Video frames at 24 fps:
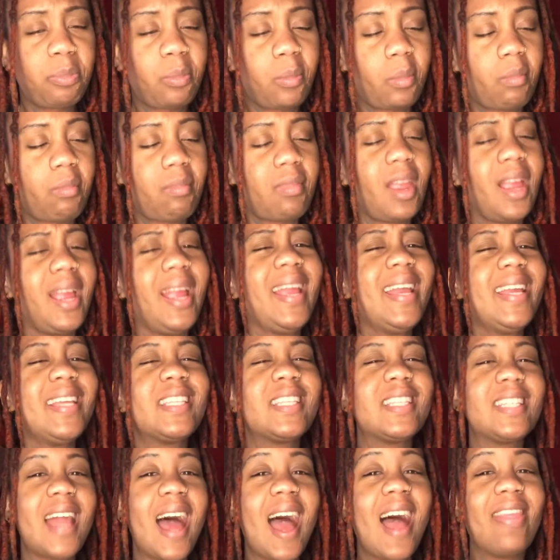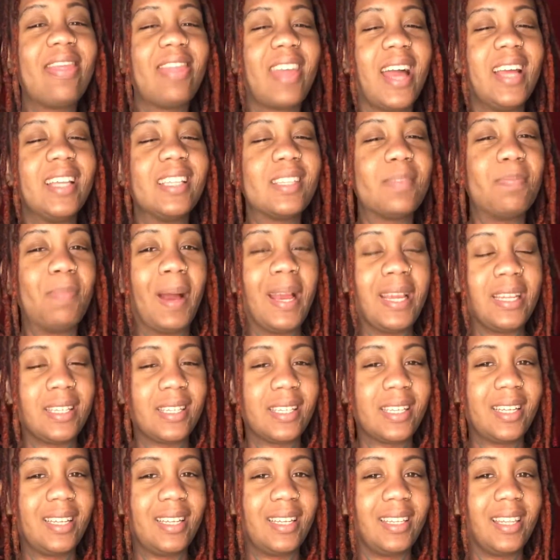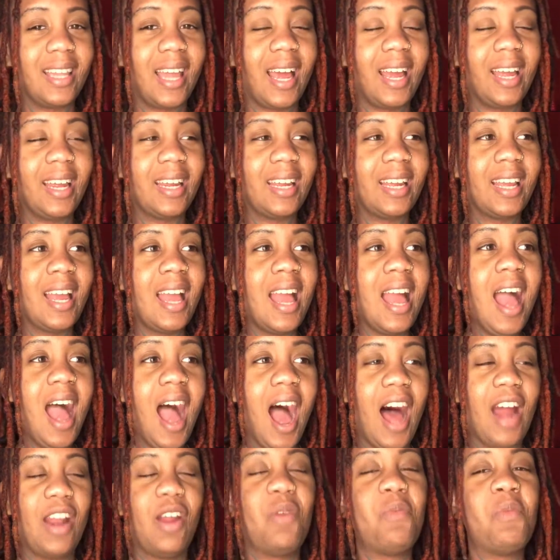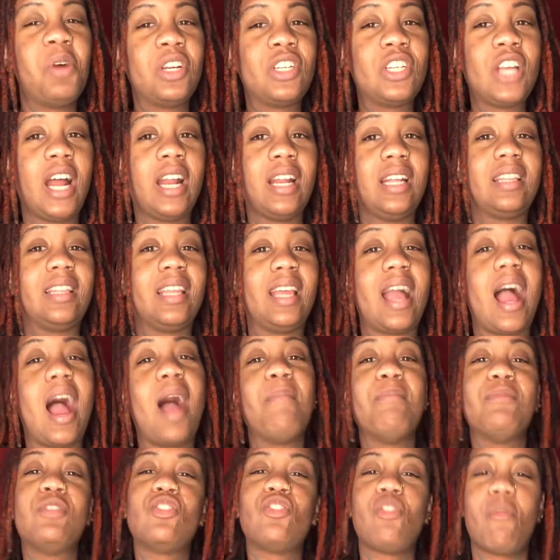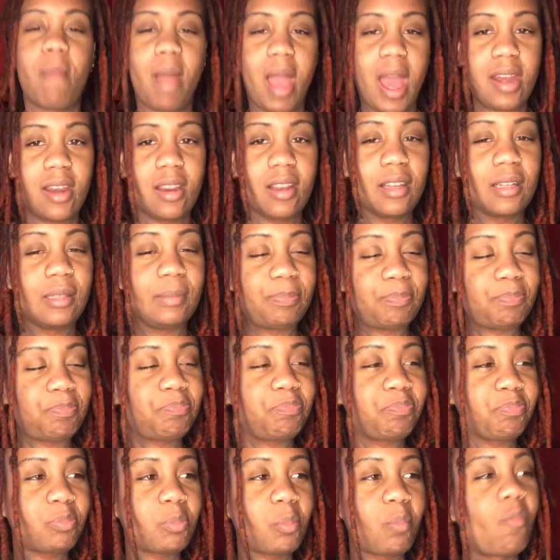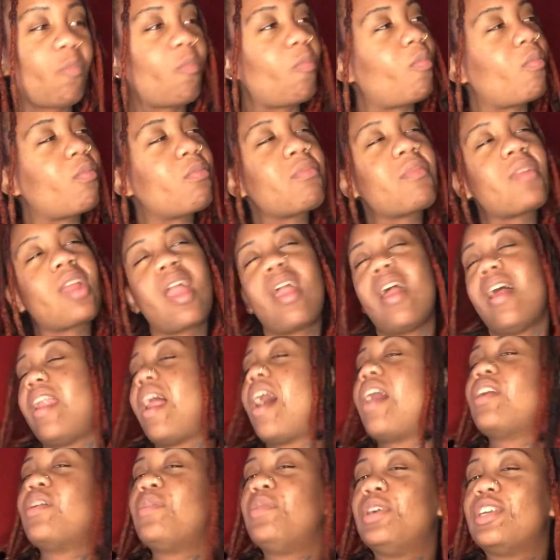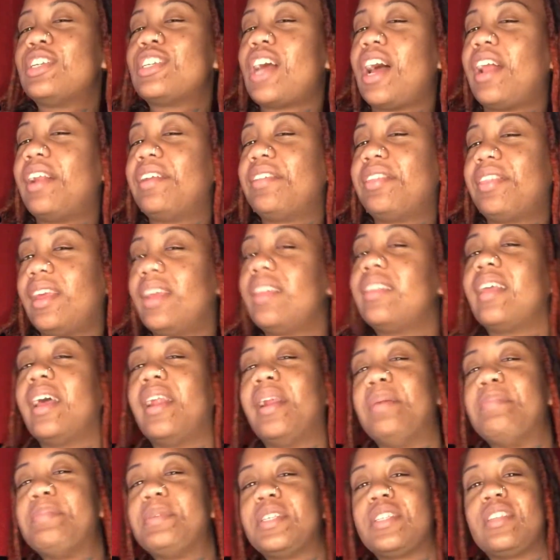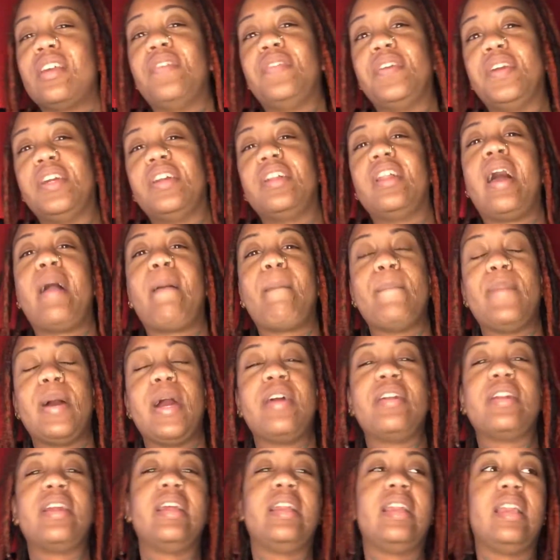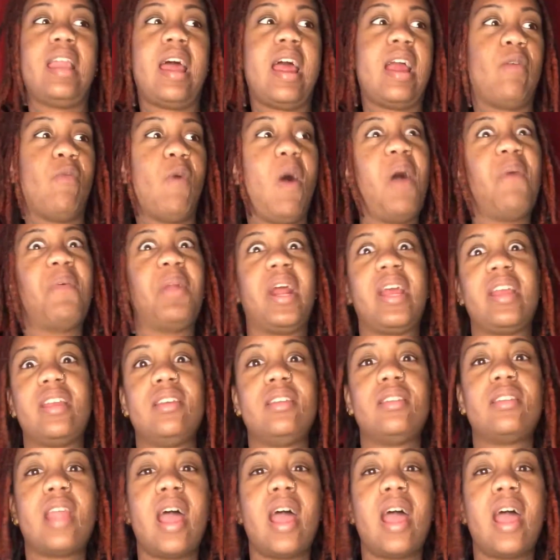It's not that spicy. Like, I don't want y'all to think I'm dramatic, and I don't want y'all to think that I'm just over here like burning and like, why would I eat that?